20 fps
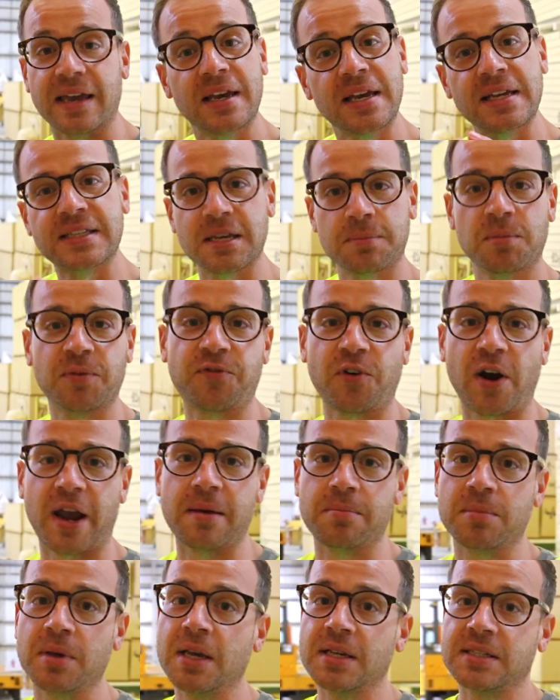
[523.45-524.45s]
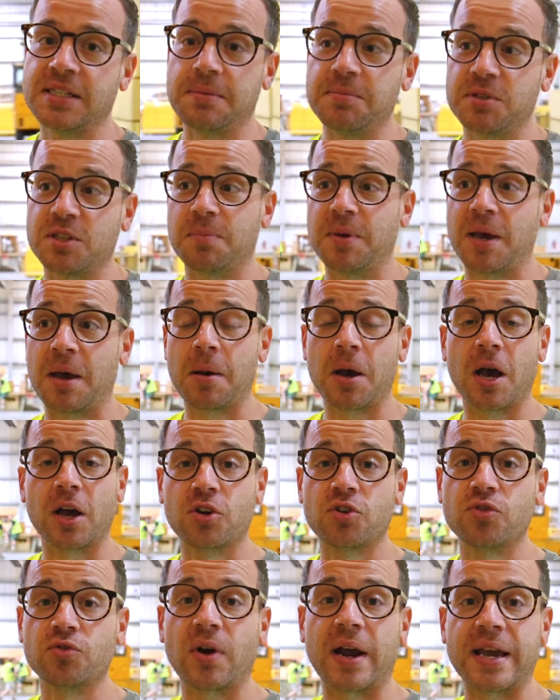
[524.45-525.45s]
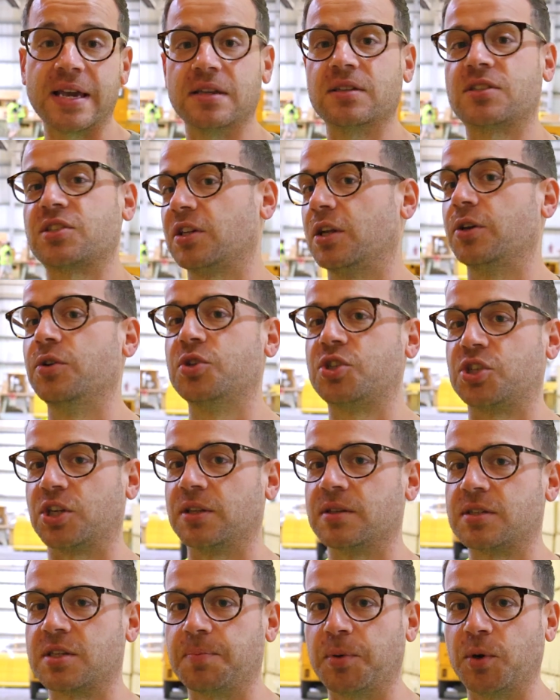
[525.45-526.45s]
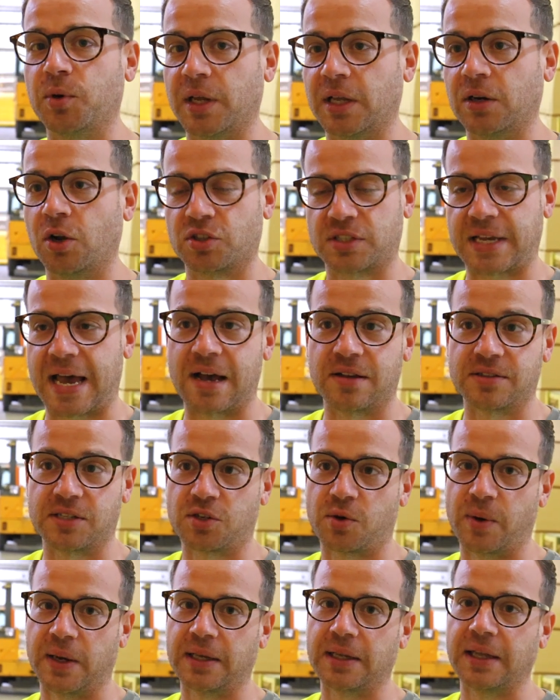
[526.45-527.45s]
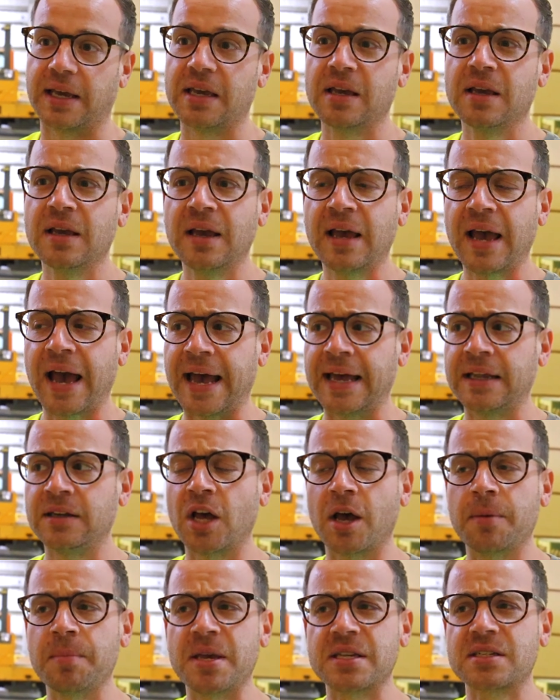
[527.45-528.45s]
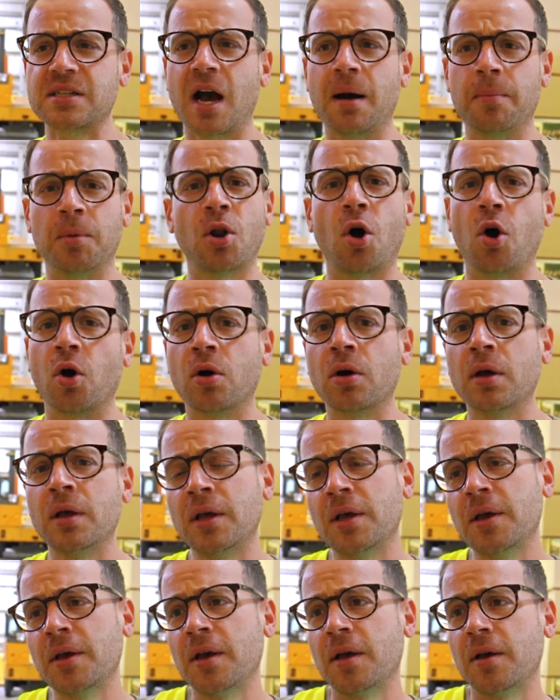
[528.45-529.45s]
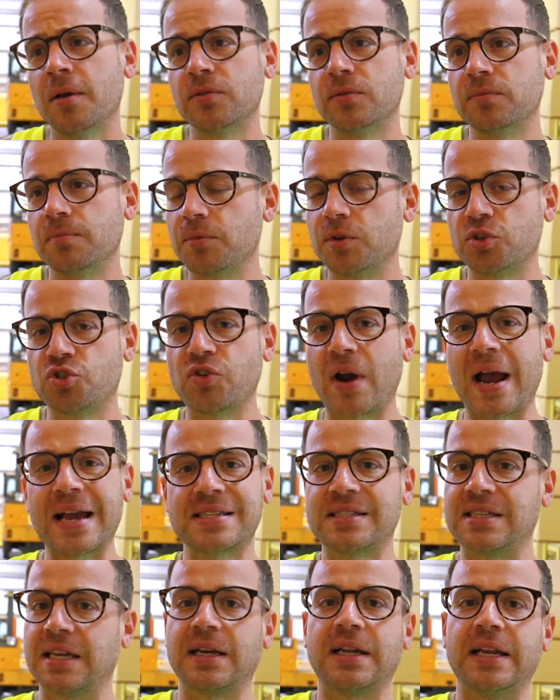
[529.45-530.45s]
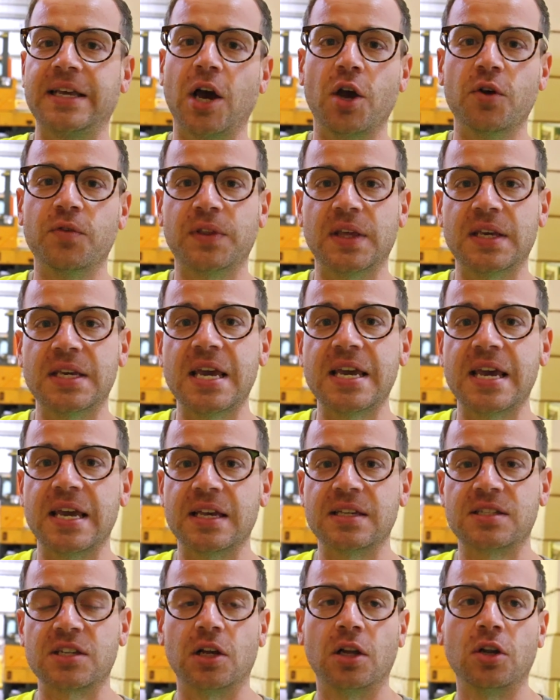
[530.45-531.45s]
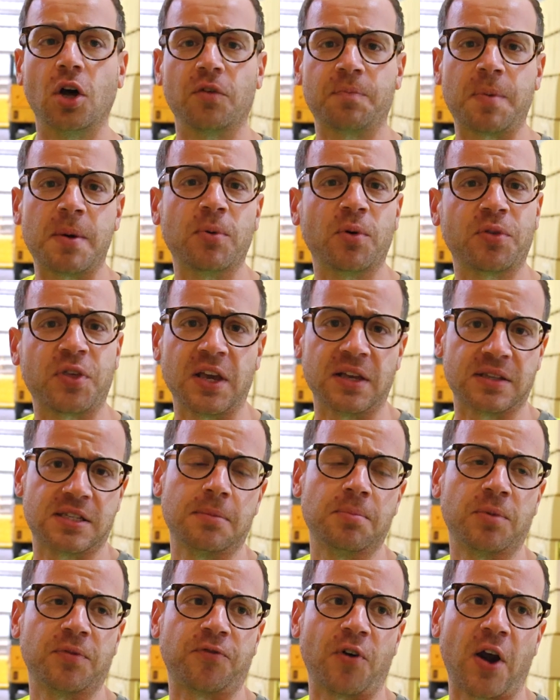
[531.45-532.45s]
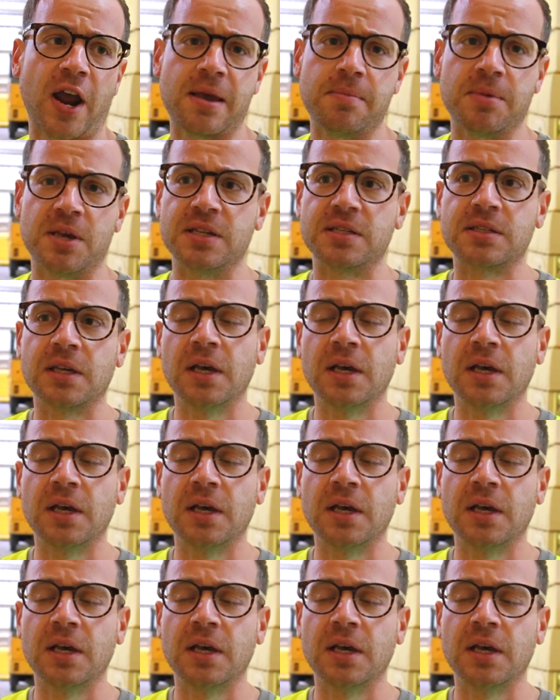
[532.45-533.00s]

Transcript: Timber frame seems to be a great solution to building lots of houses quickly, and it's come along drastically over the years. A lot of people think timber frame is